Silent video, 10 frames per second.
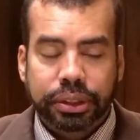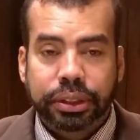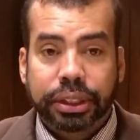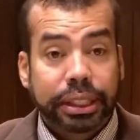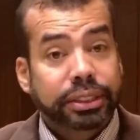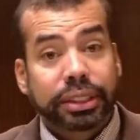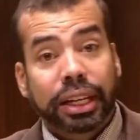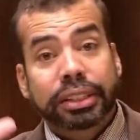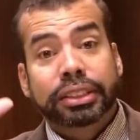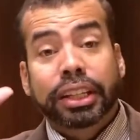He
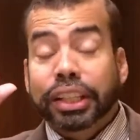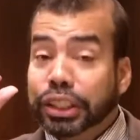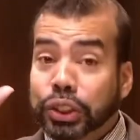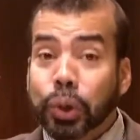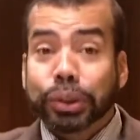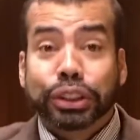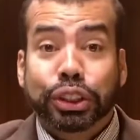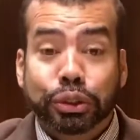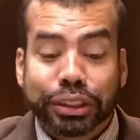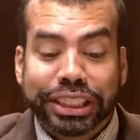sends his older
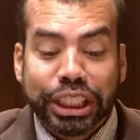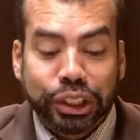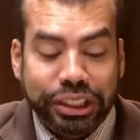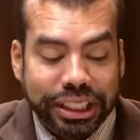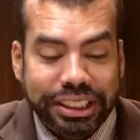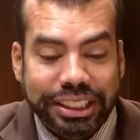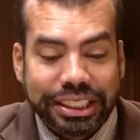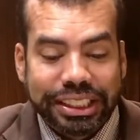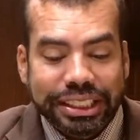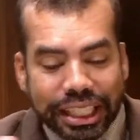children, senior
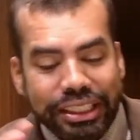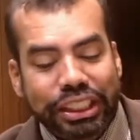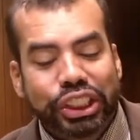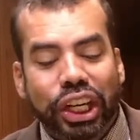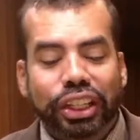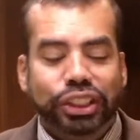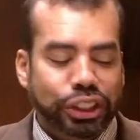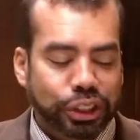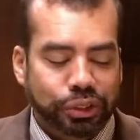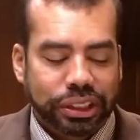citizens. He sends his younger
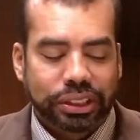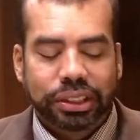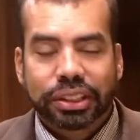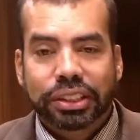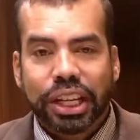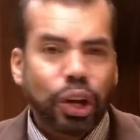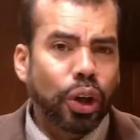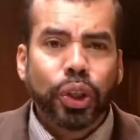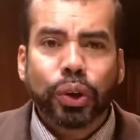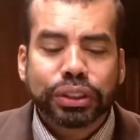children, and all
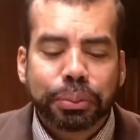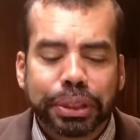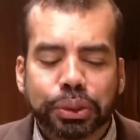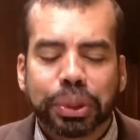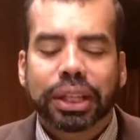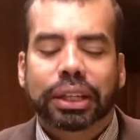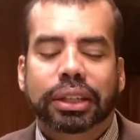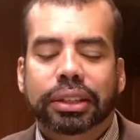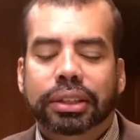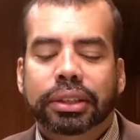those in between.
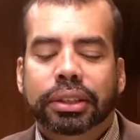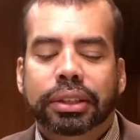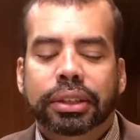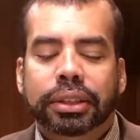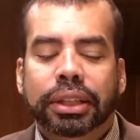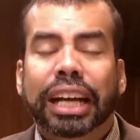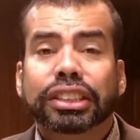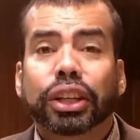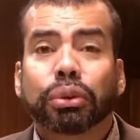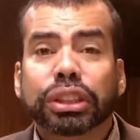As
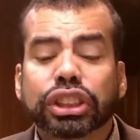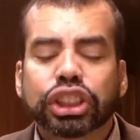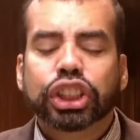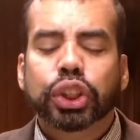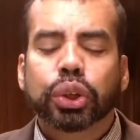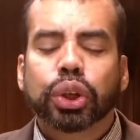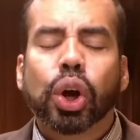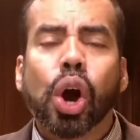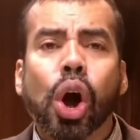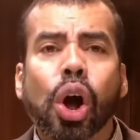a Christian, you're
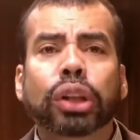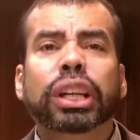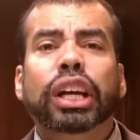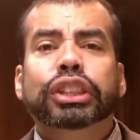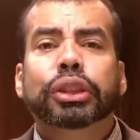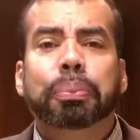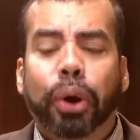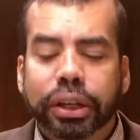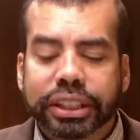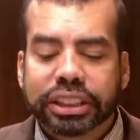called to
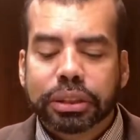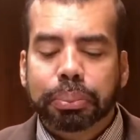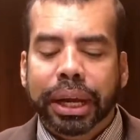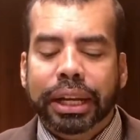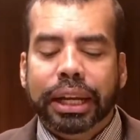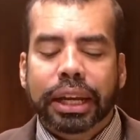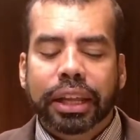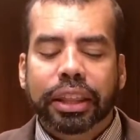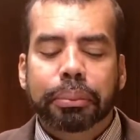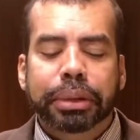participate
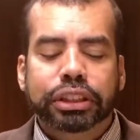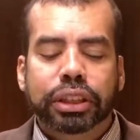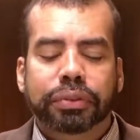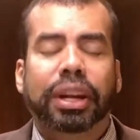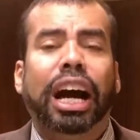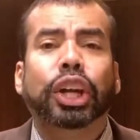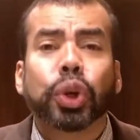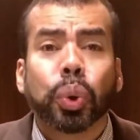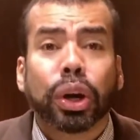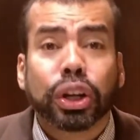in the mission of God.
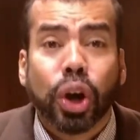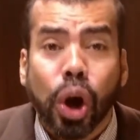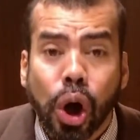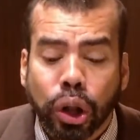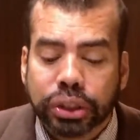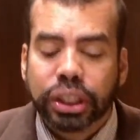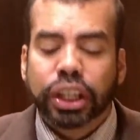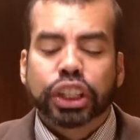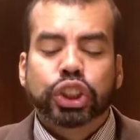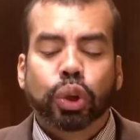You are called
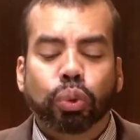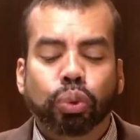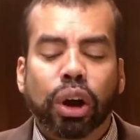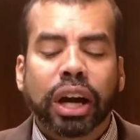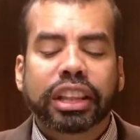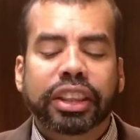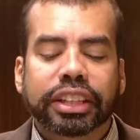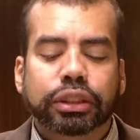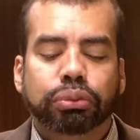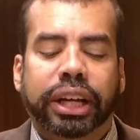to run
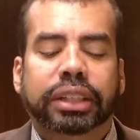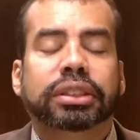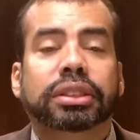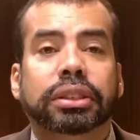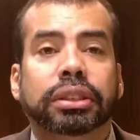this race.